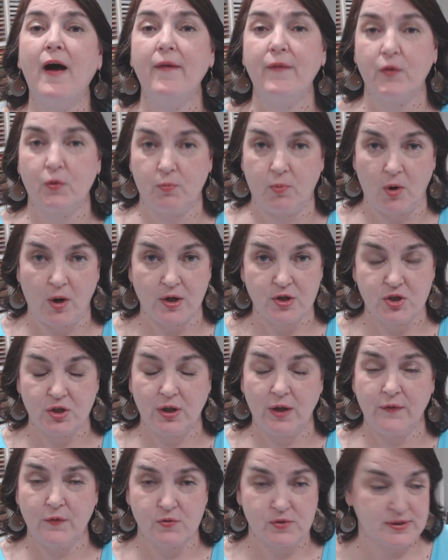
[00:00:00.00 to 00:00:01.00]
other
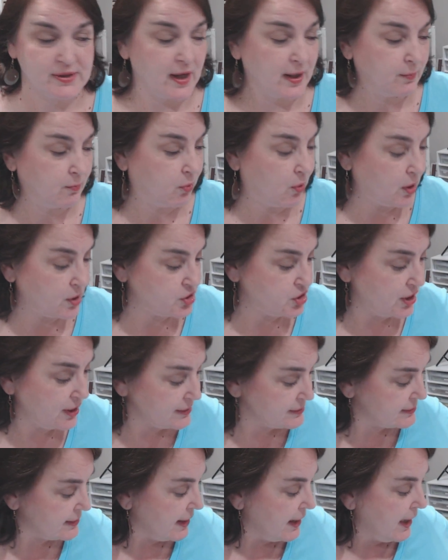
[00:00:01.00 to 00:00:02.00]
sign
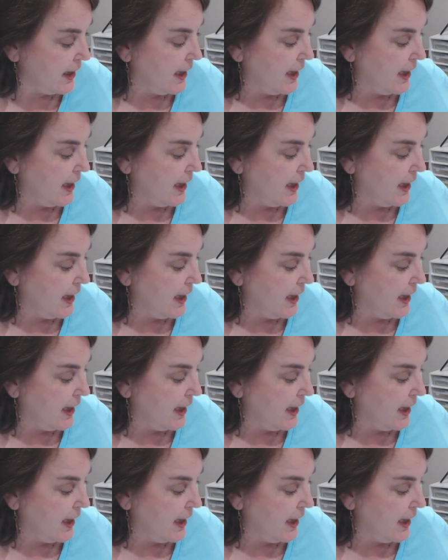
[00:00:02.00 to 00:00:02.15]
projects.